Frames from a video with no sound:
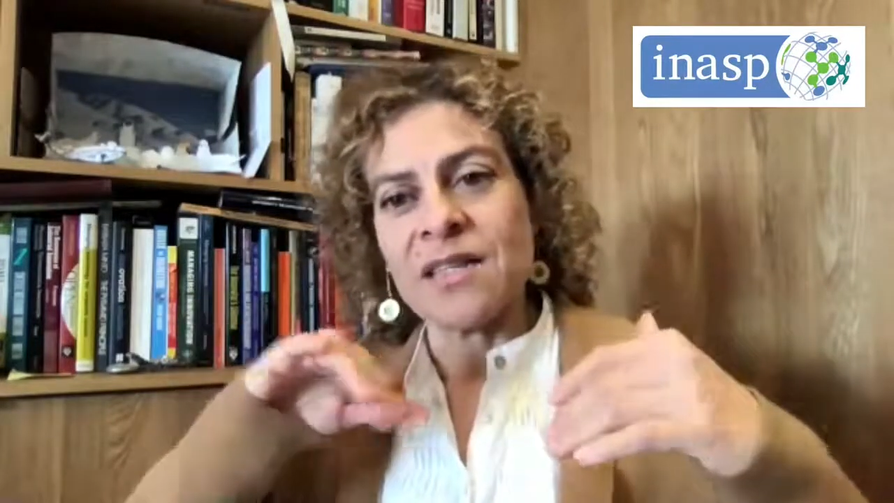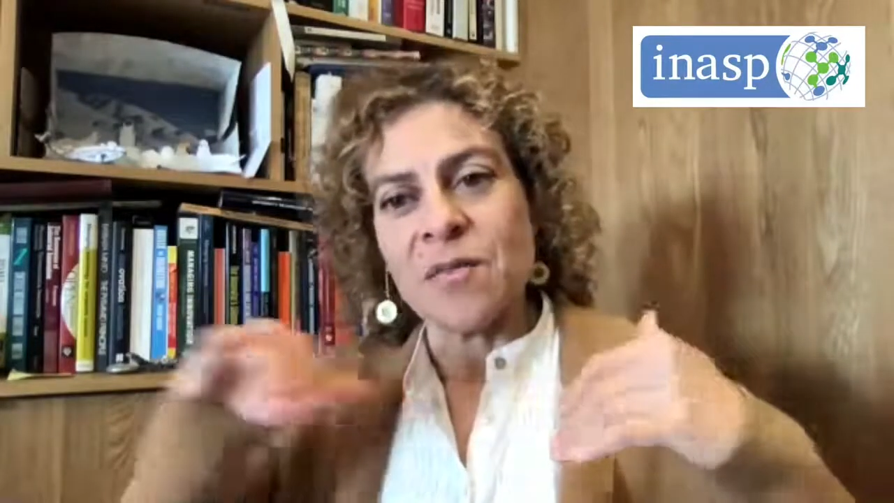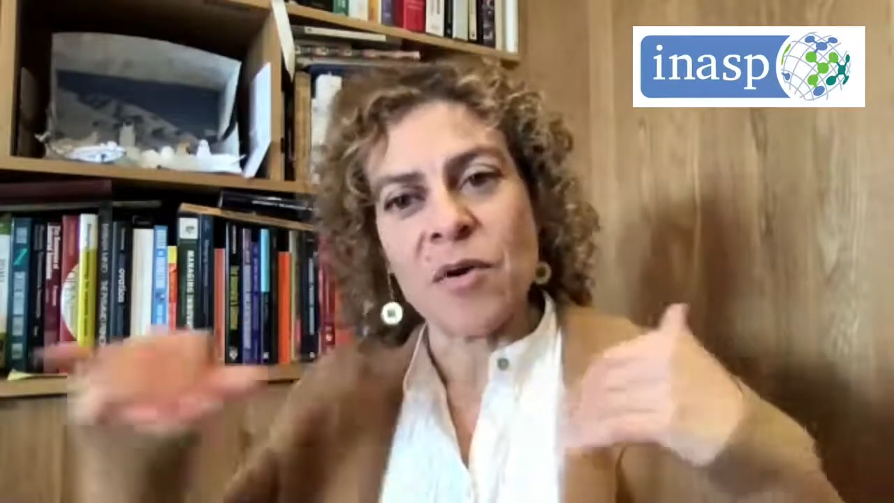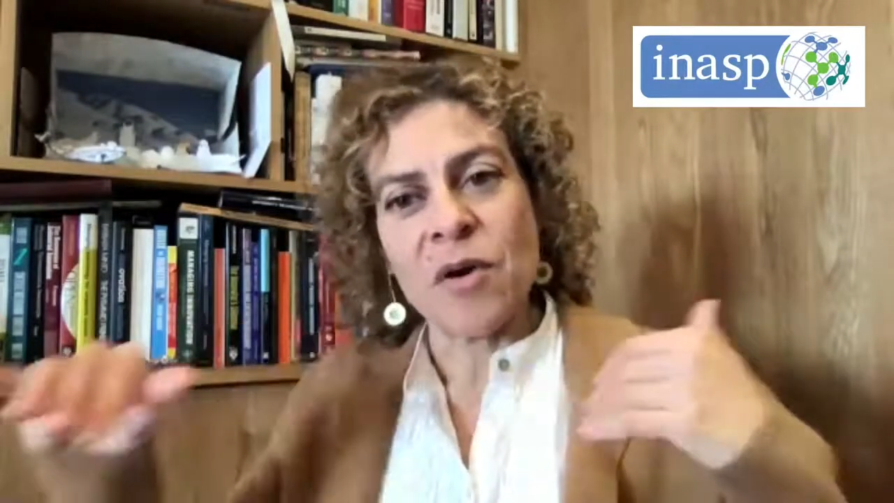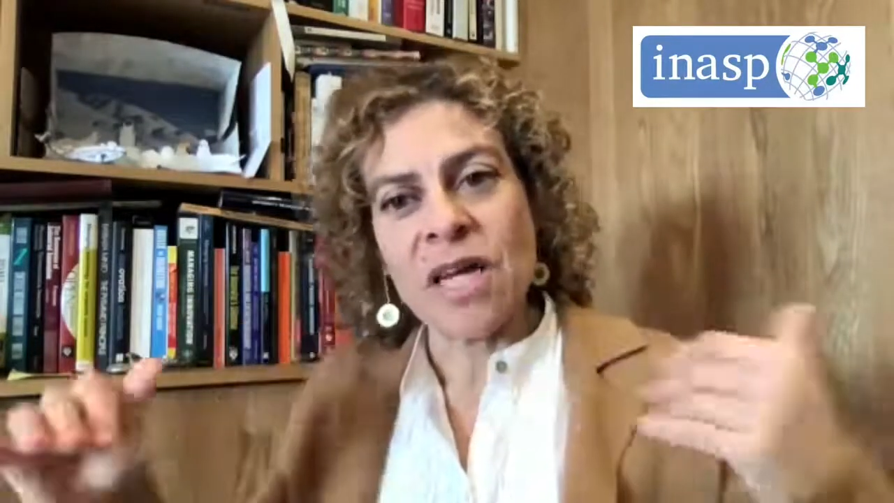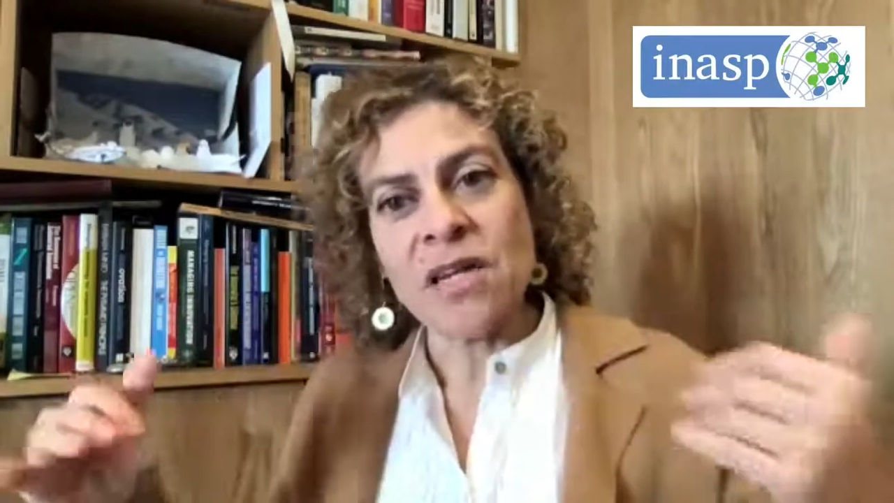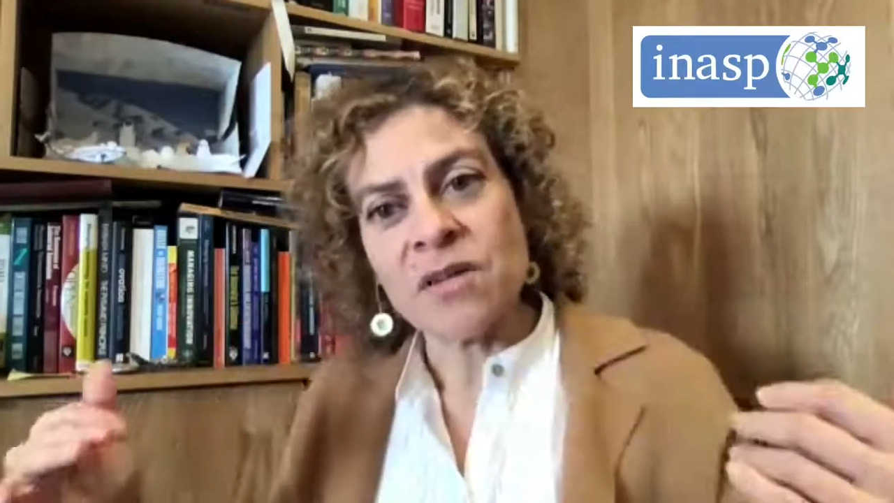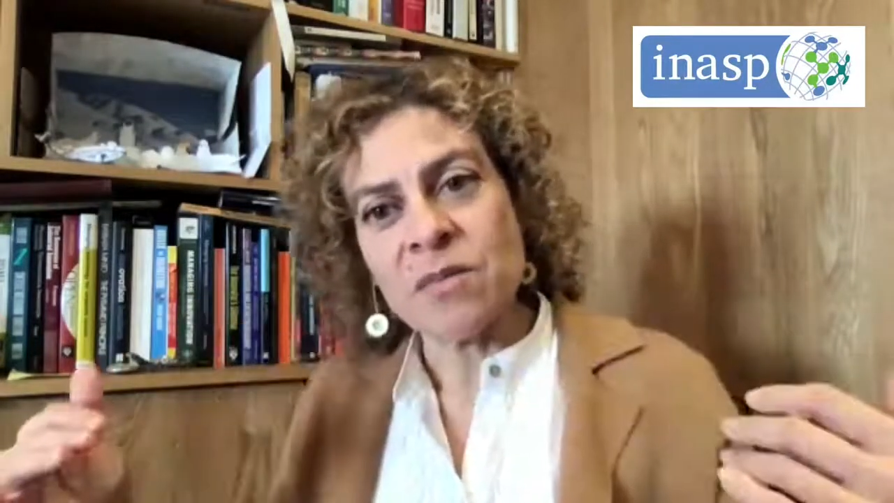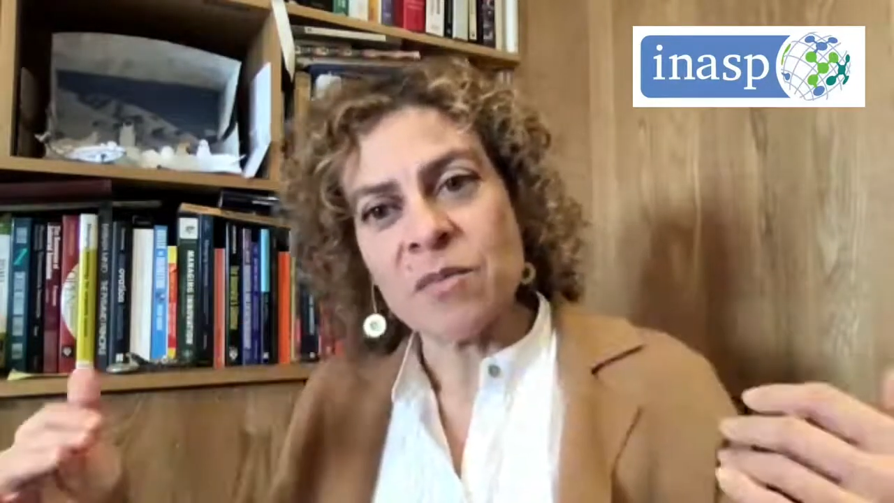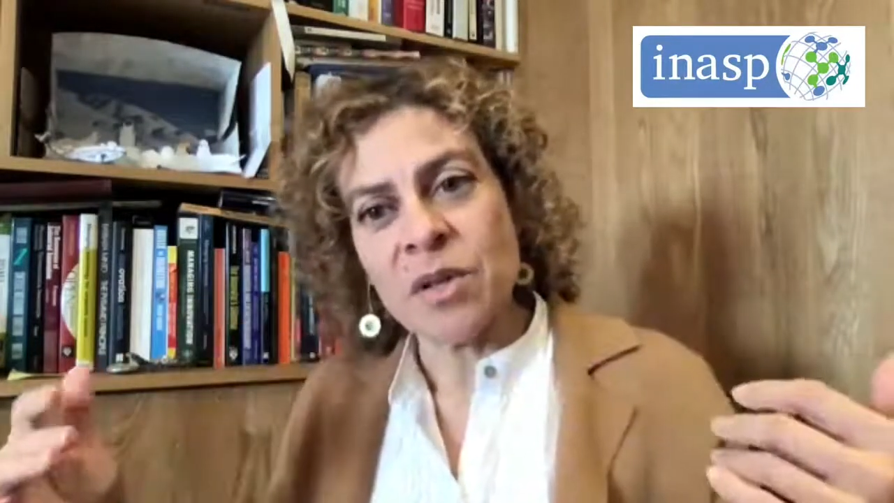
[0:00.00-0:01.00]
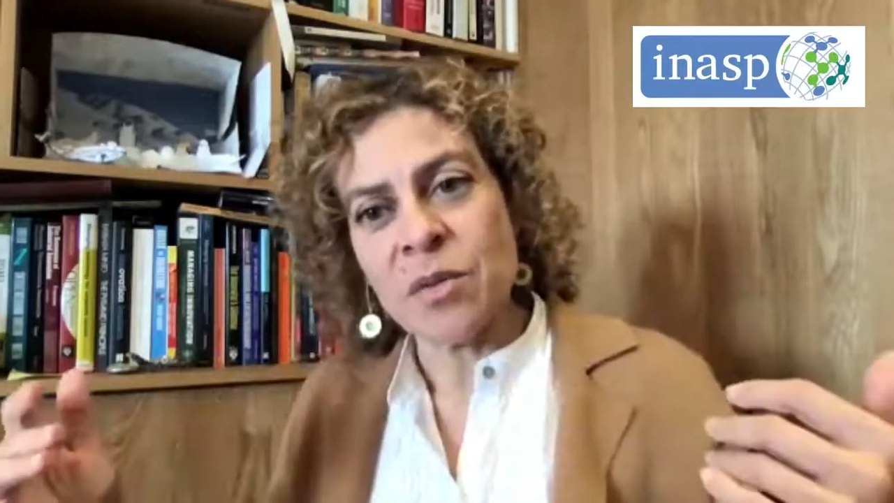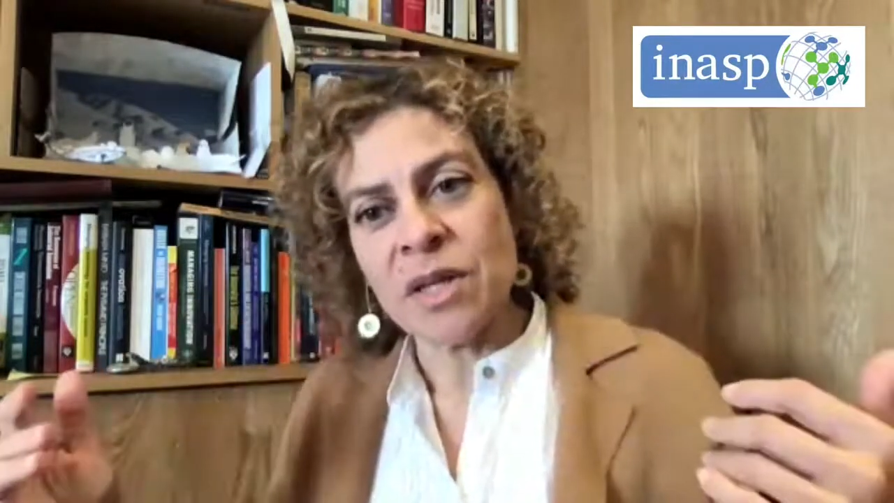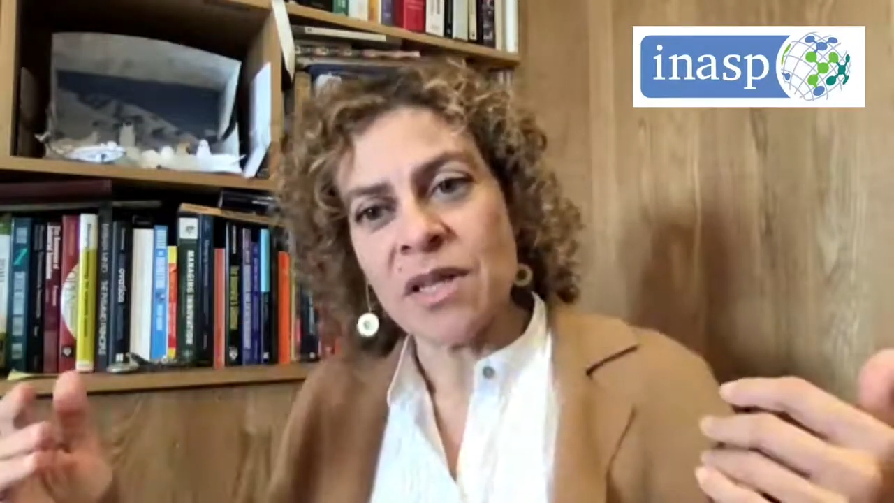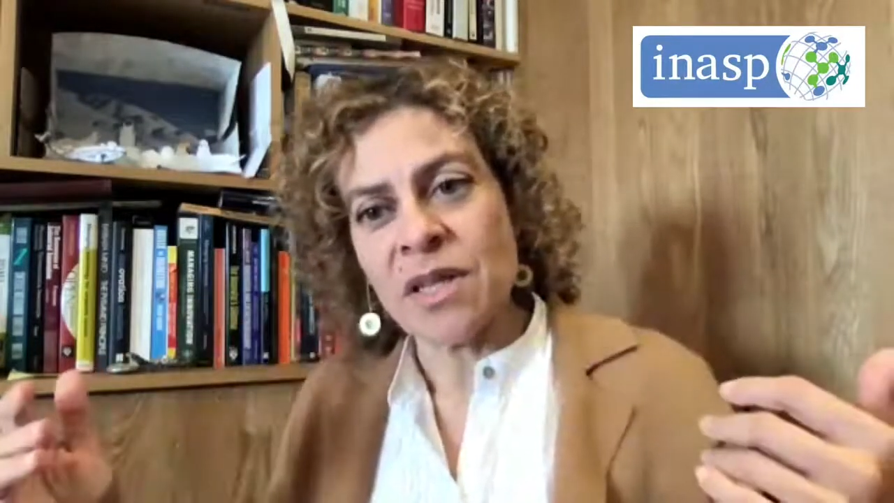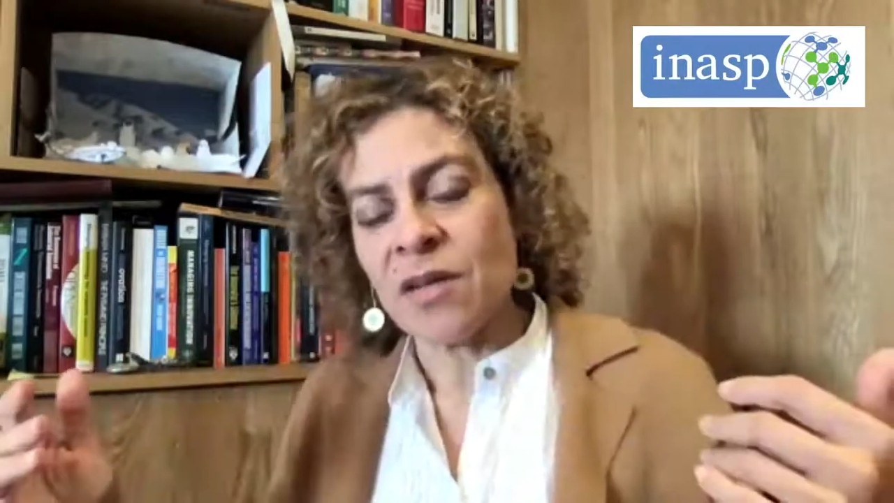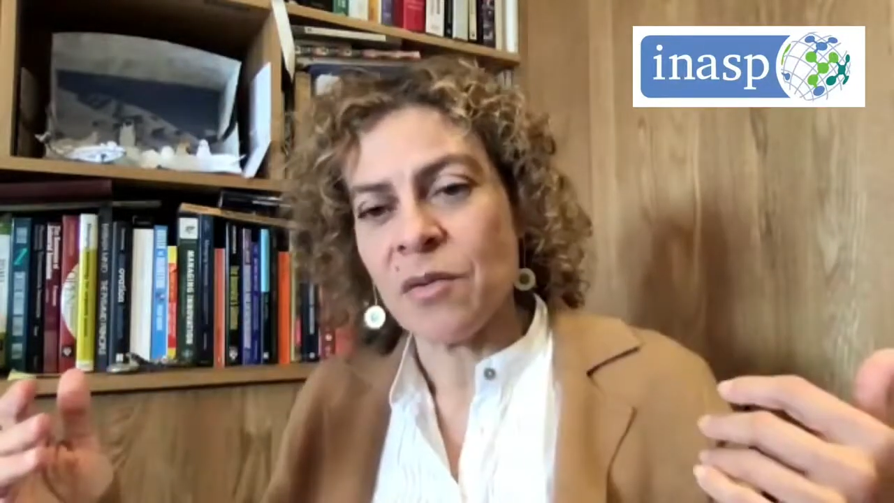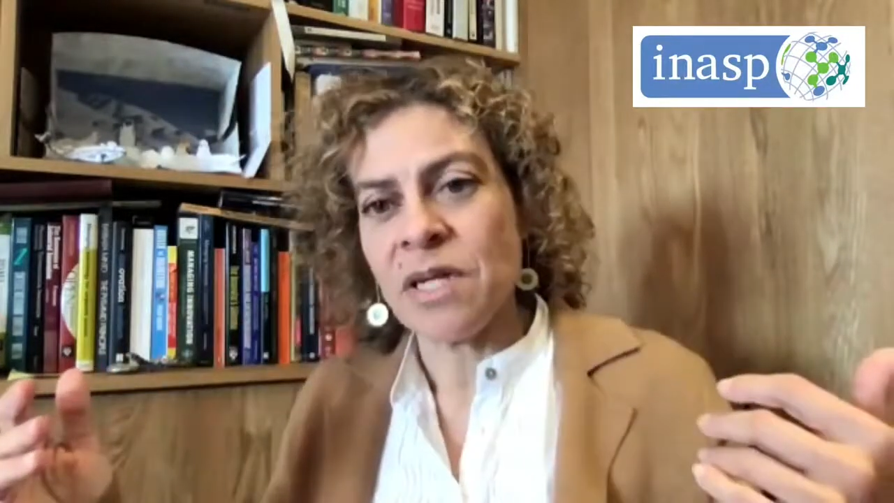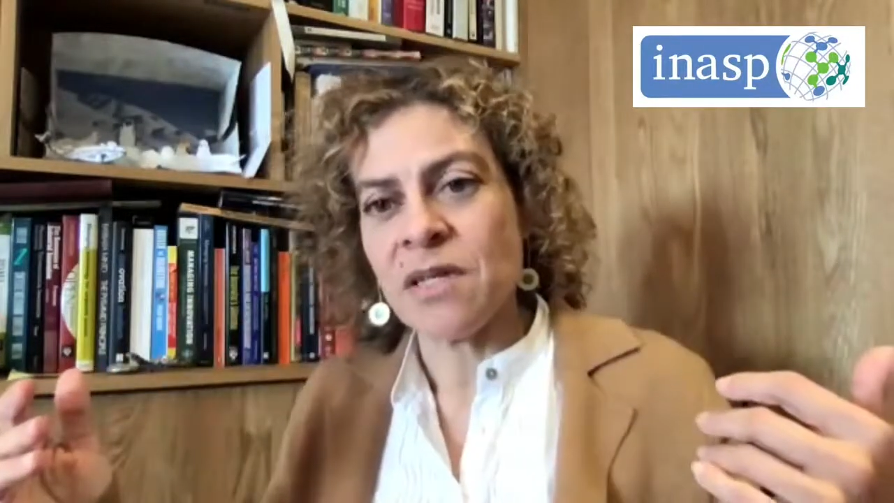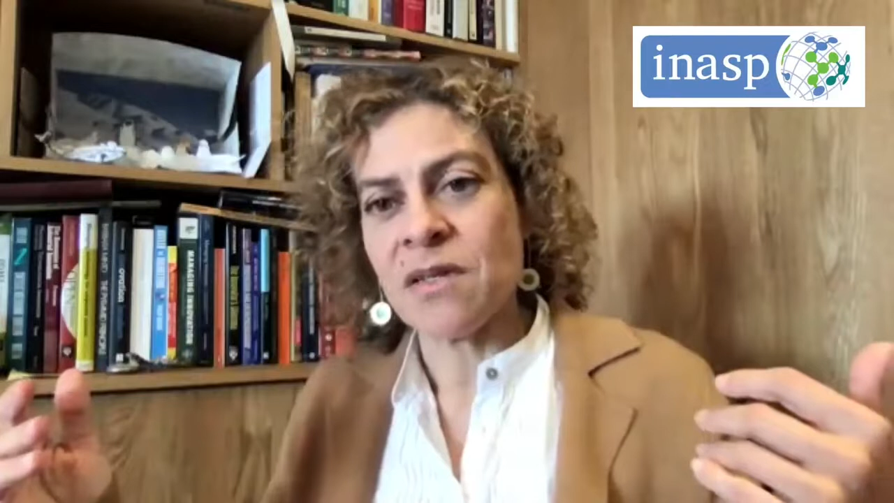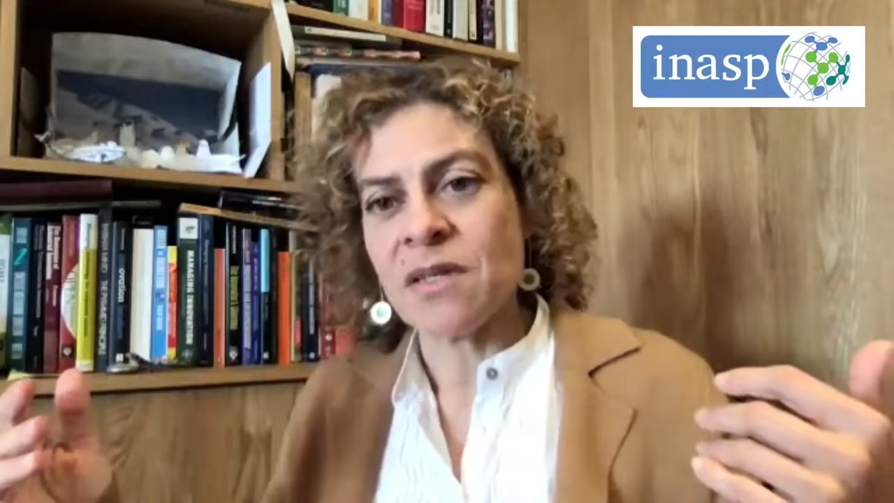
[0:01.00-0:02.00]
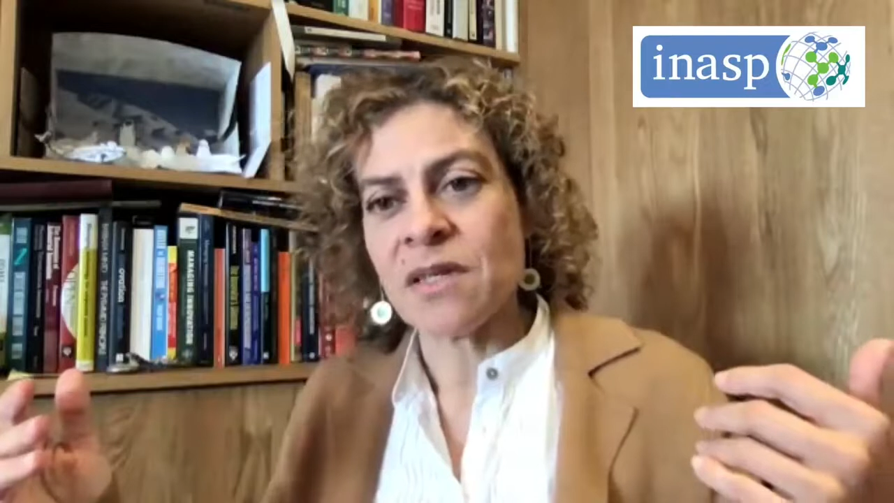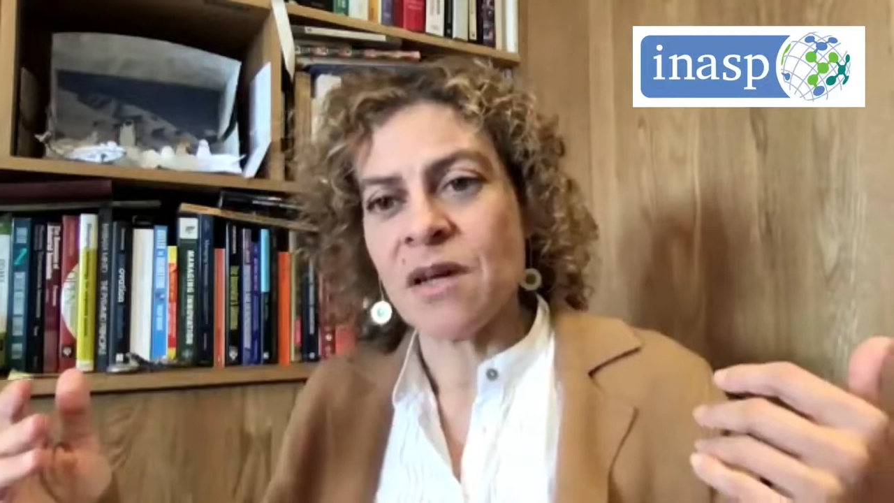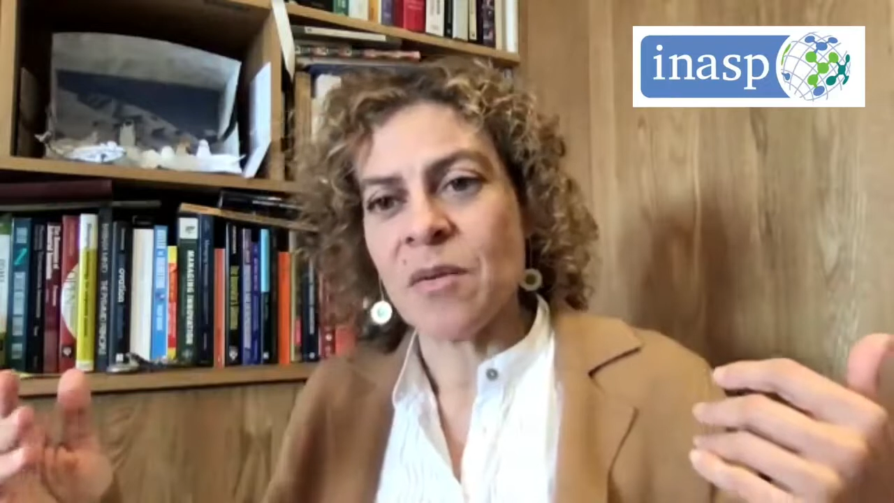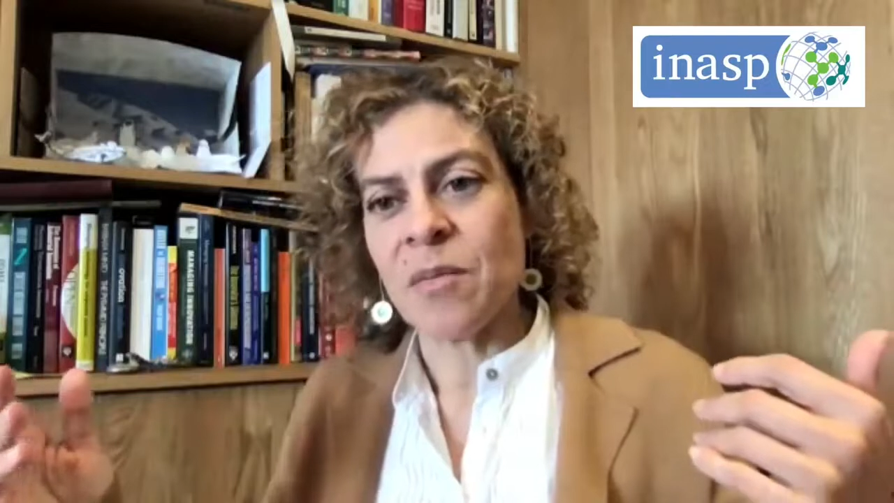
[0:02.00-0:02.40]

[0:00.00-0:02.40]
separations between the regions,